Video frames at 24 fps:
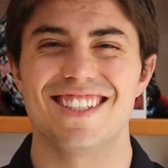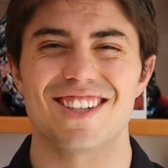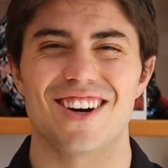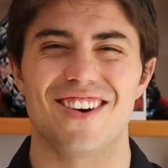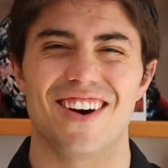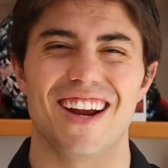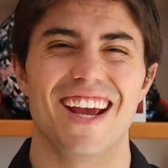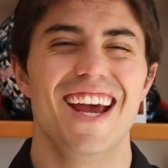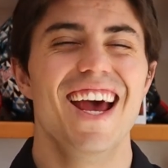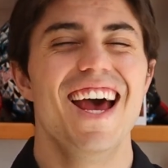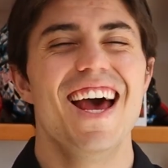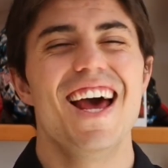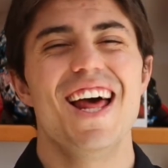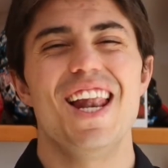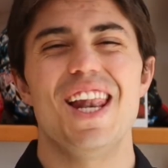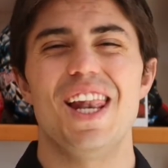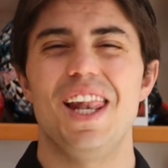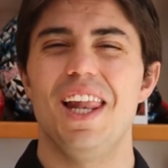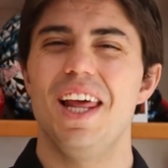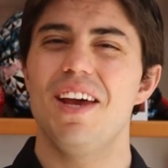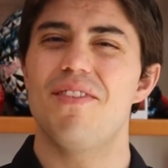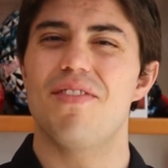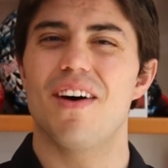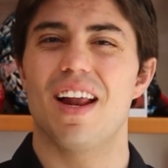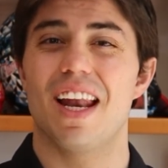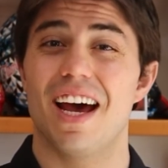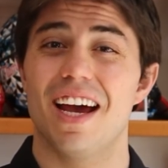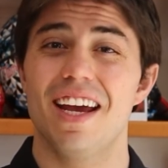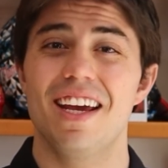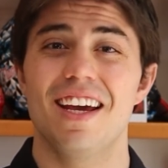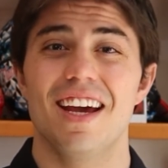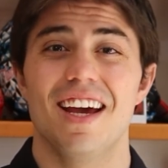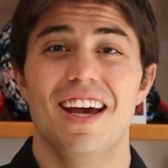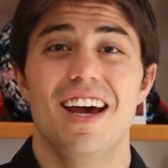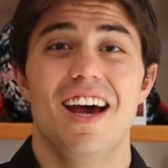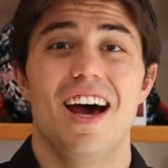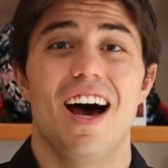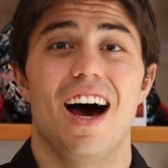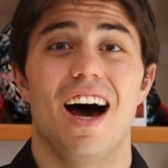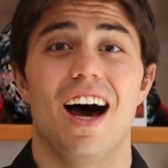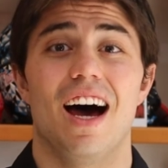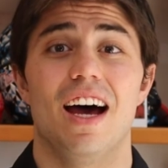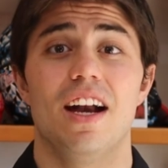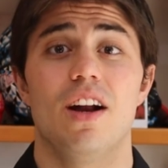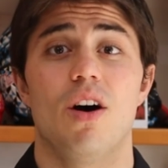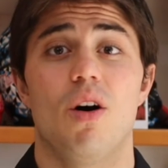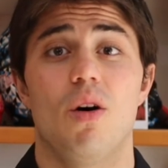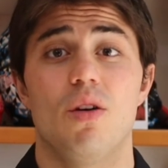sorry, leave a like
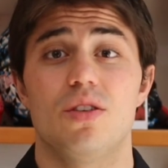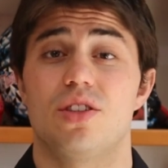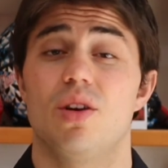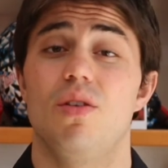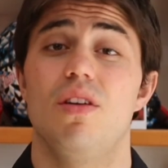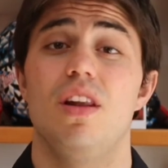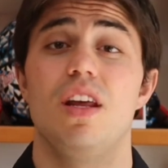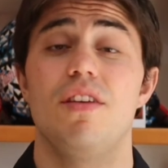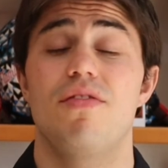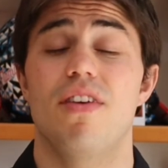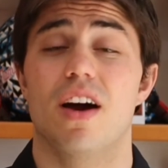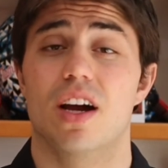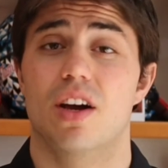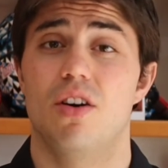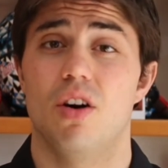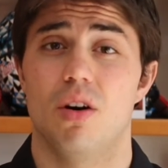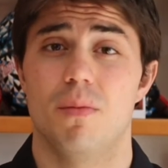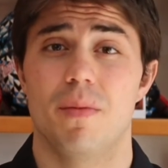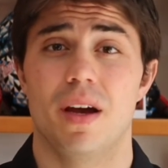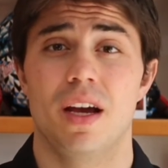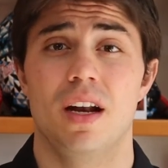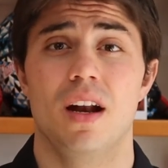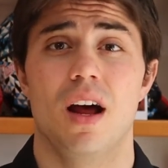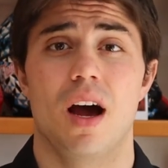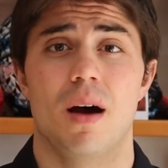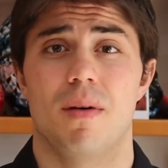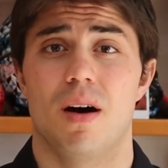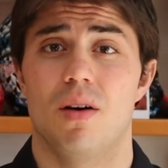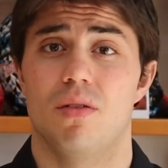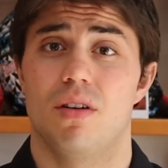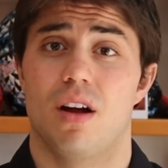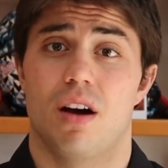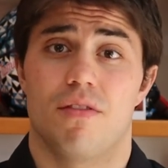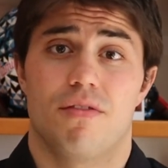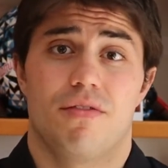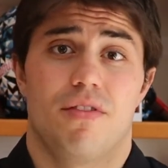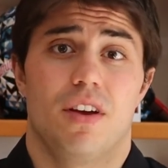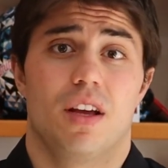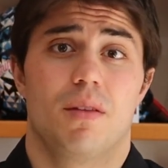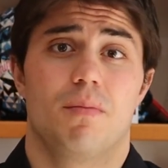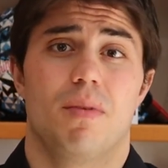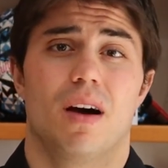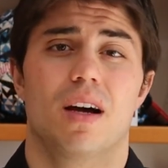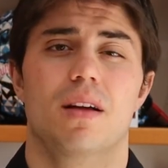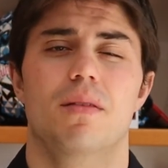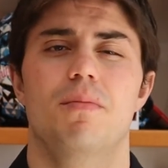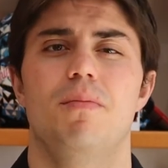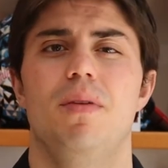and also leave a comment about a
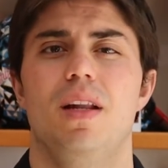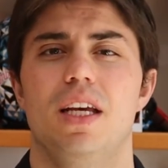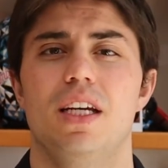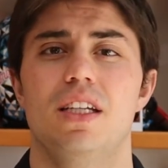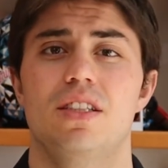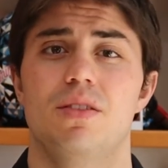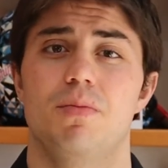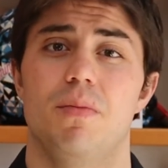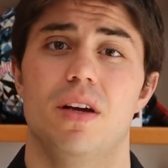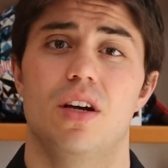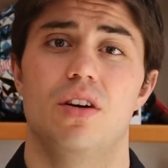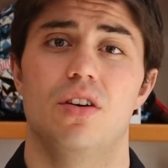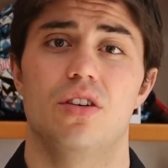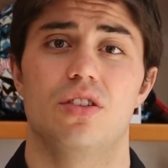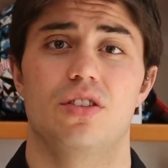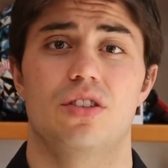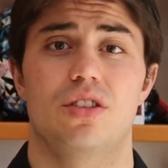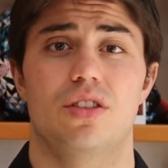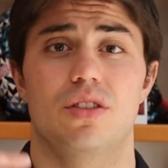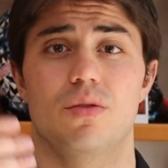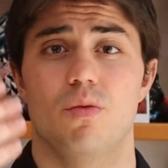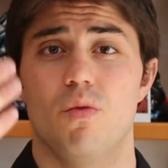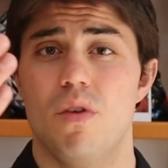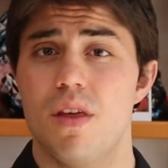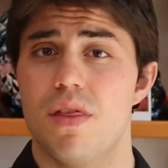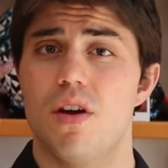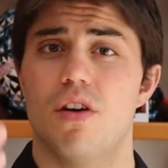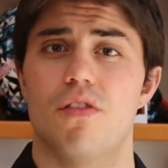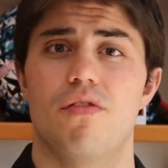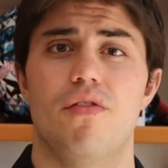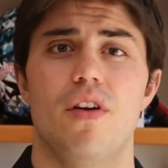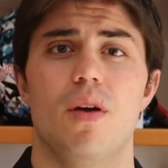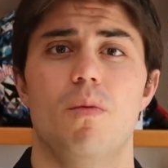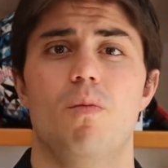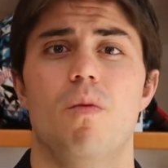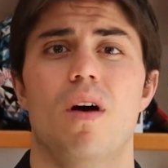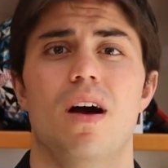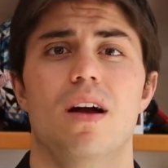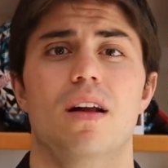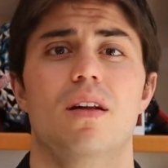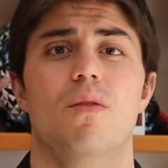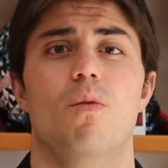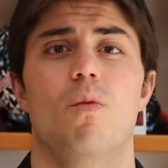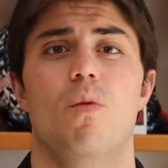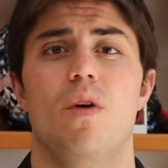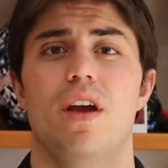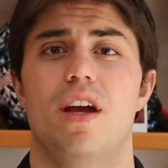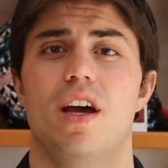feedback, please, because with your
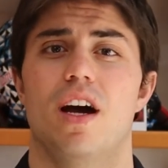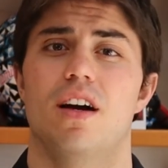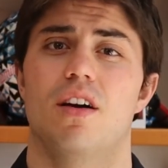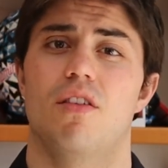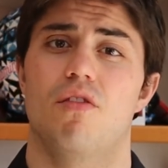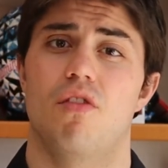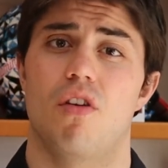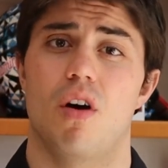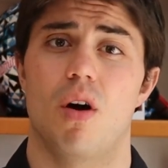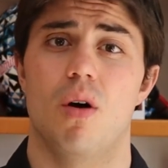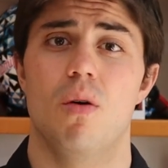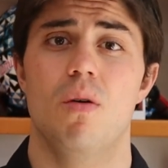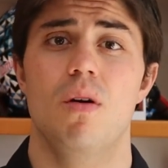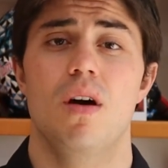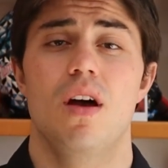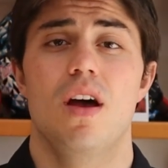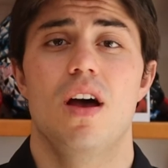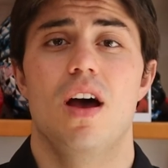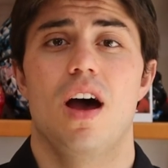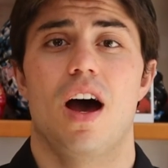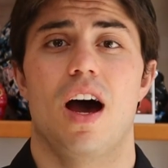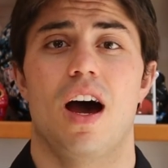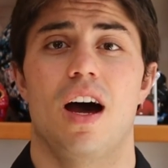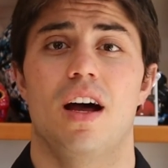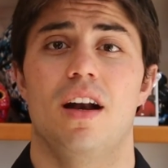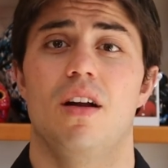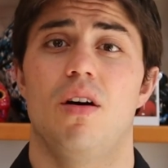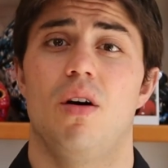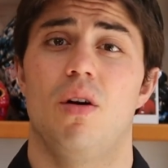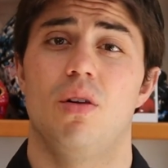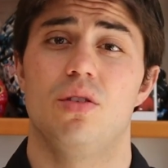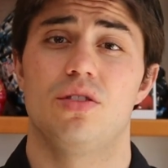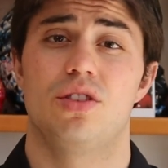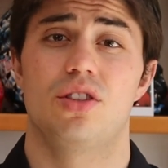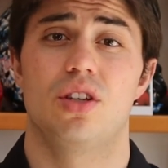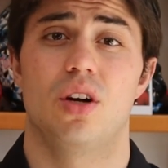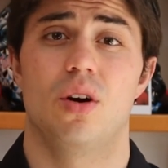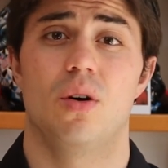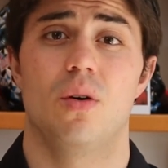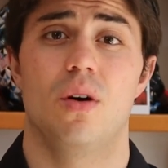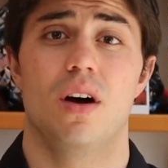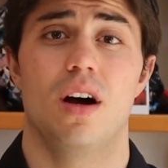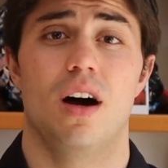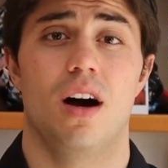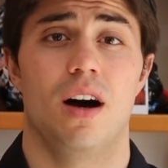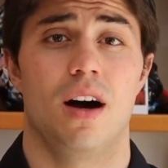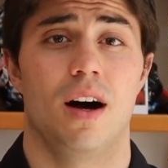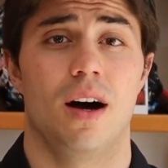feedback we can grow and
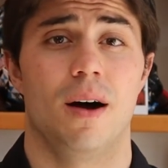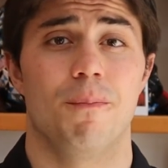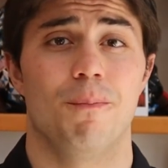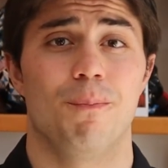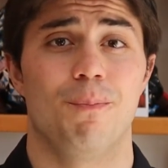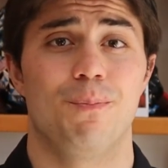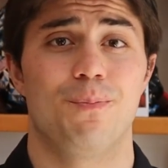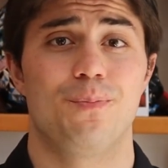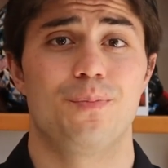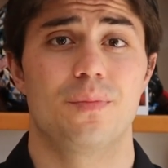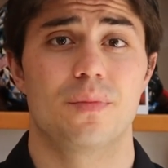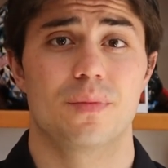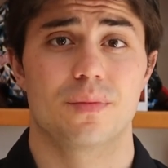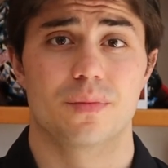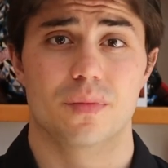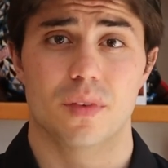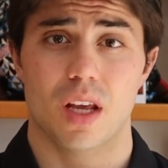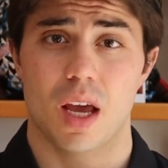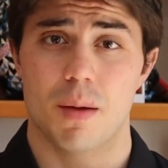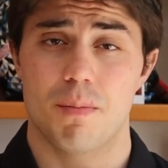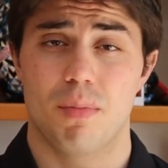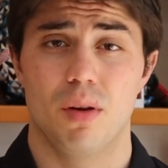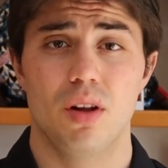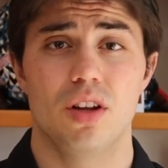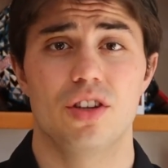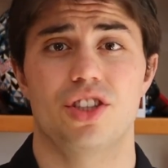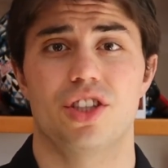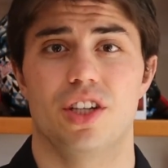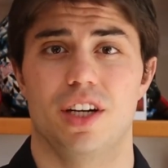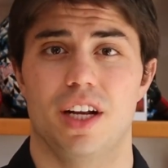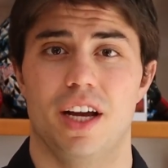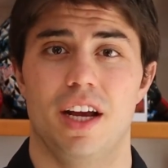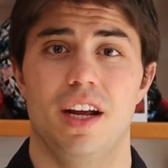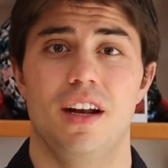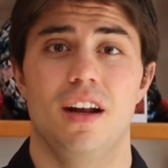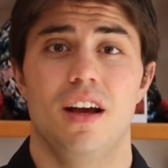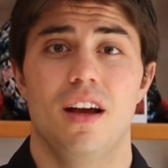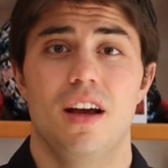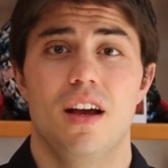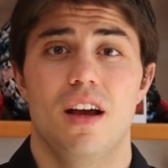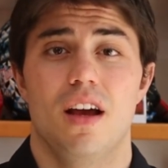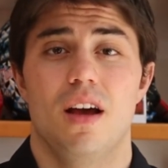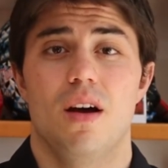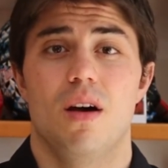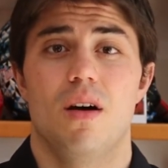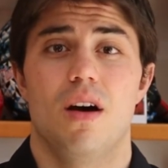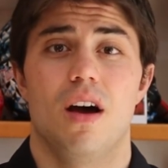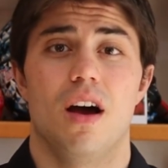also um, evolutionate
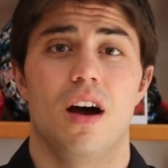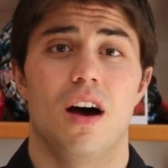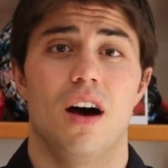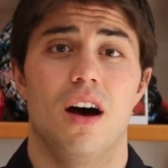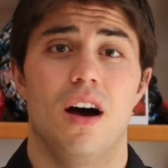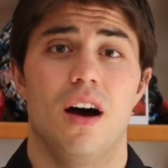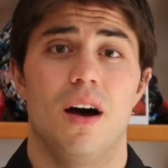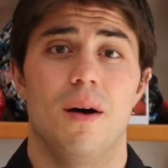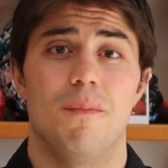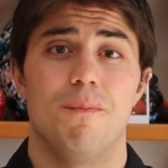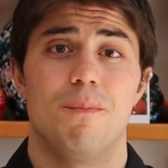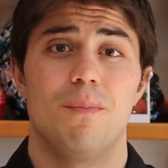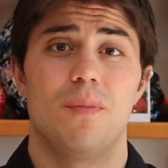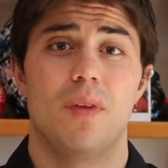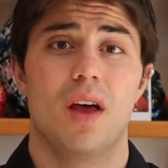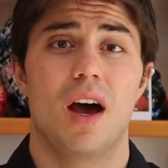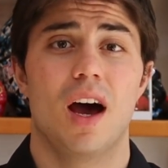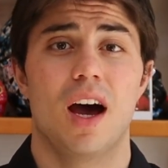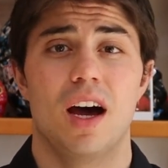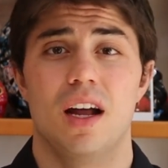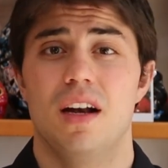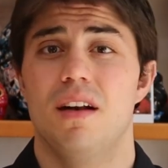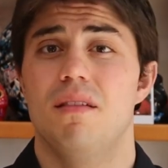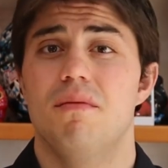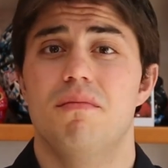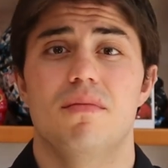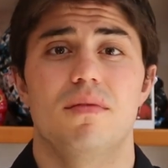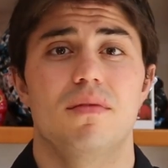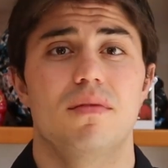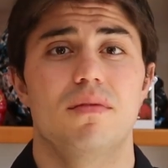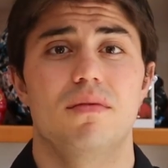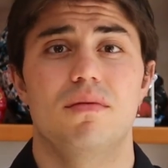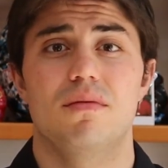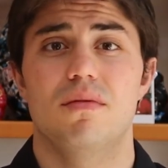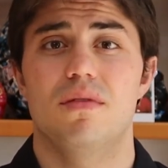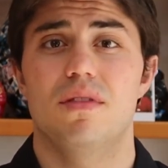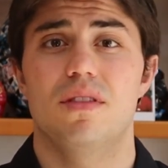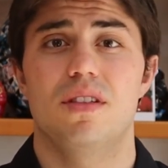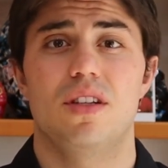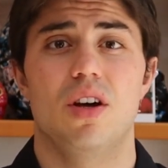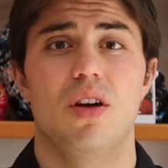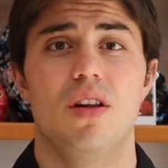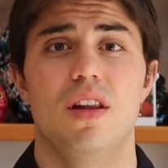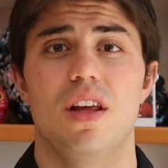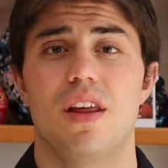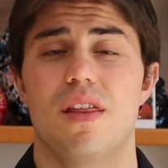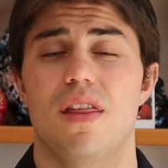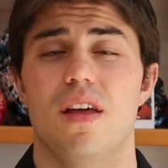um, and the
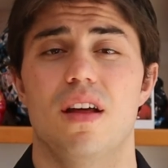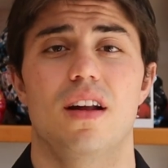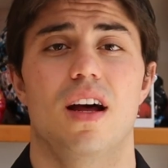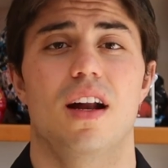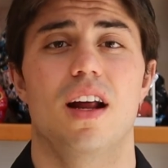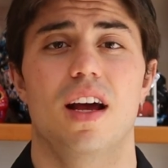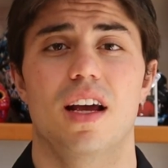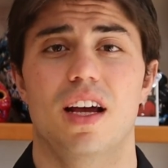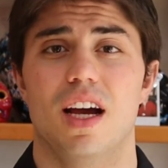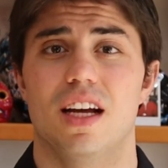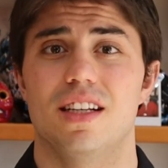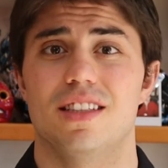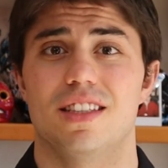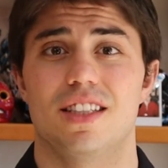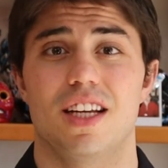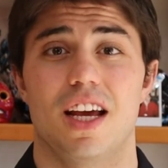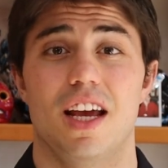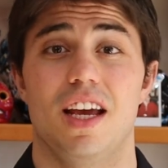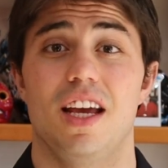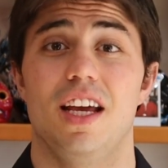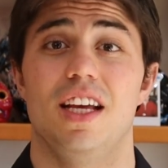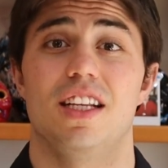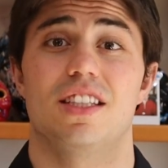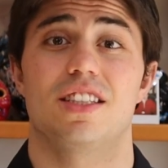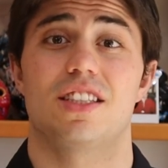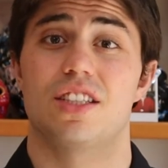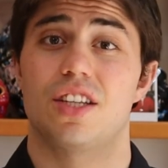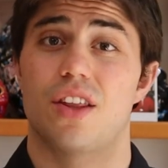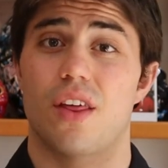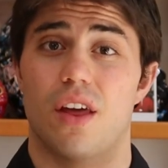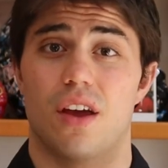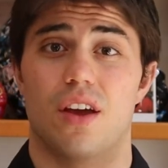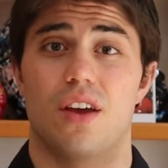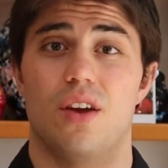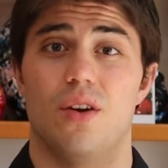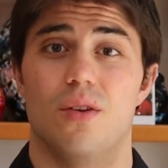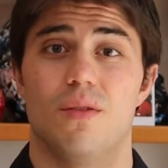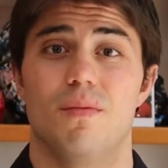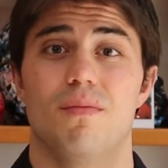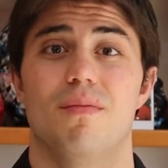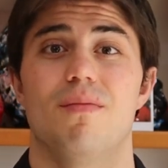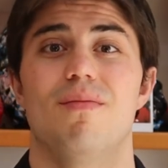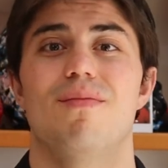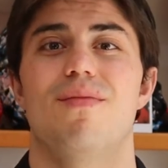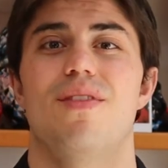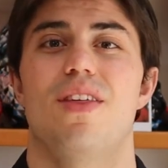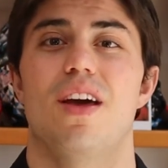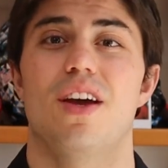only thing that I can say is thank you.
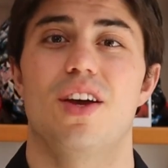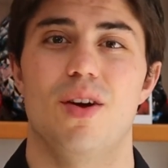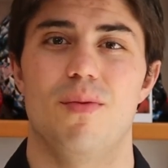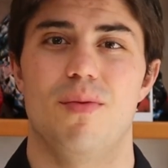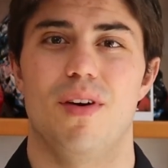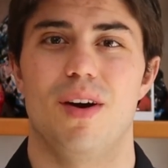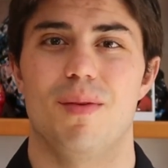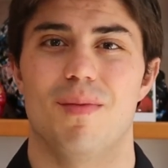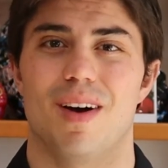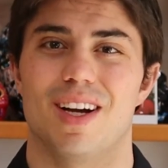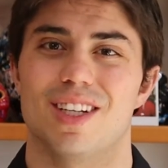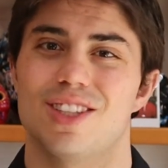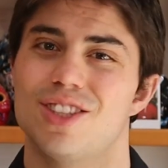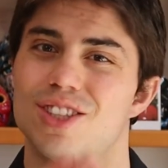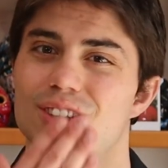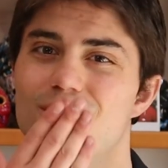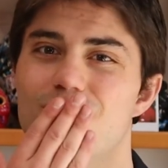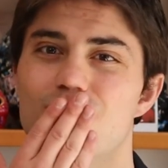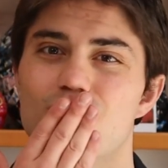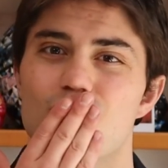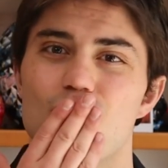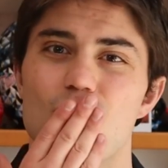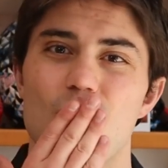Thank you very much.